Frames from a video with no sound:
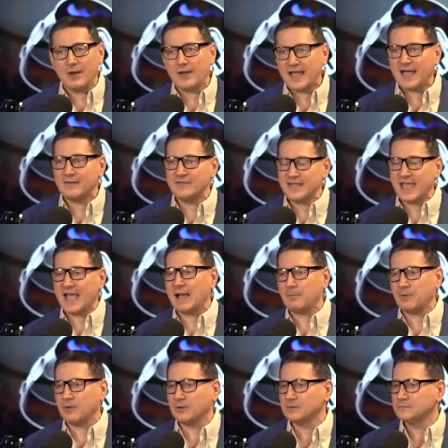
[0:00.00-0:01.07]
have the
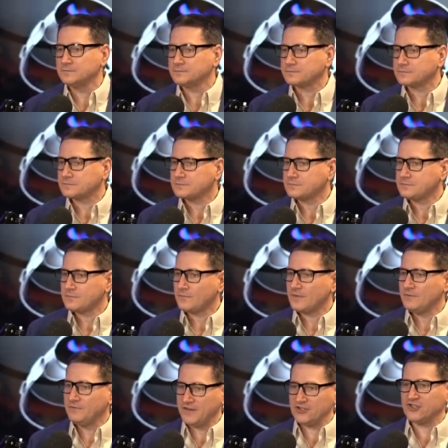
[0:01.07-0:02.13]
Apple
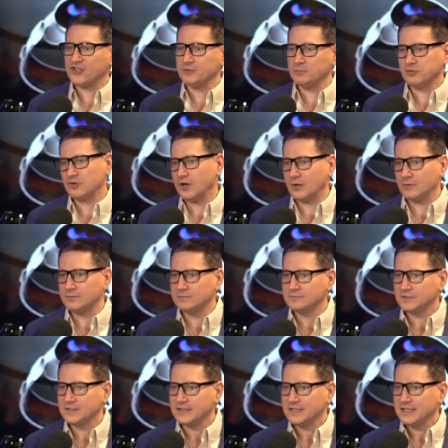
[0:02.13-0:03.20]
Vision Pro.
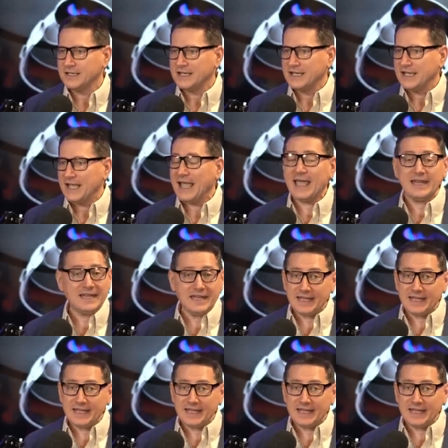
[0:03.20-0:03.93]
And